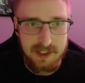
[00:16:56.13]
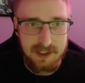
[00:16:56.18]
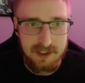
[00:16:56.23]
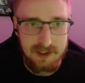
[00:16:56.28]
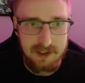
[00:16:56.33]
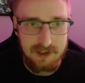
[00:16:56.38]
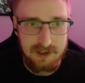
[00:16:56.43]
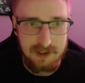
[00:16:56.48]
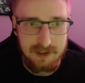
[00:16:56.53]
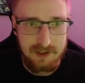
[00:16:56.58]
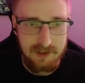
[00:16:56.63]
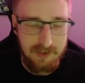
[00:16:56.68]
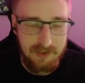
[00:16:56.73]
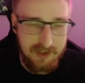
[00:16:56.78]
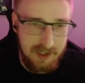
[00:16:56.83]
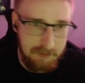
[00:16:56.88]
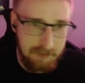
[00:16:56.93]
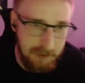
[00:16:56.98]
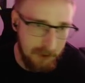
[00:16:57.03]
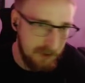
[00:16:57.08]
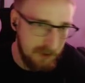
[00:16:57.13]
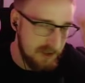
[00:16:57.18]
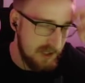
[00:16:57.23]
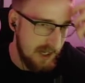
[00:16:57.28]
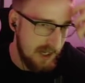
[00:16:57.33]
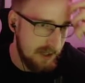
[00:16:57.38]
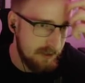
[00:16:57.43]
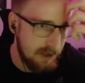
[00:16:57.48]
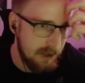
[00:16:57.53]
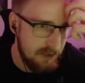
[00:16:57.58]
the bonus
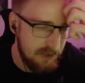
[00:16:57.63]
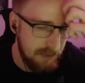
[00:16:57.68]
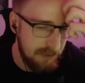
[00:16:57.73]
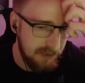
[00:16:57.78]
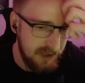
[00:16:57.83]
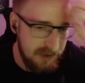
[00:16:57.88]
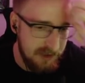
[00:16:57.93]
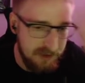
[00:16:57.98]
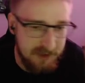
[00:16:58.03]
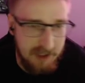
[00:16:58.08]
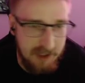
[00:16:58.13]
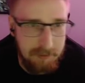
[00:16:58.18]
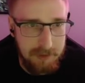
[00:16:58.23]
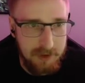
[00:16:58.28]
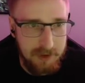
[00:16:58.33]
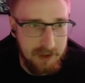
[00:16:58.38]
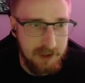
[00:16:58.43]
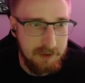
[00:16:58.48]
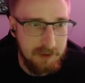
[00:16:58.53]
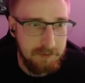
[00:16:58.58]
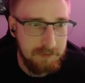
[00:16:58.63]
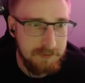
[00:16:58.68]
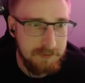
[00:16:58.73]
attack range from Lethal Tempo did.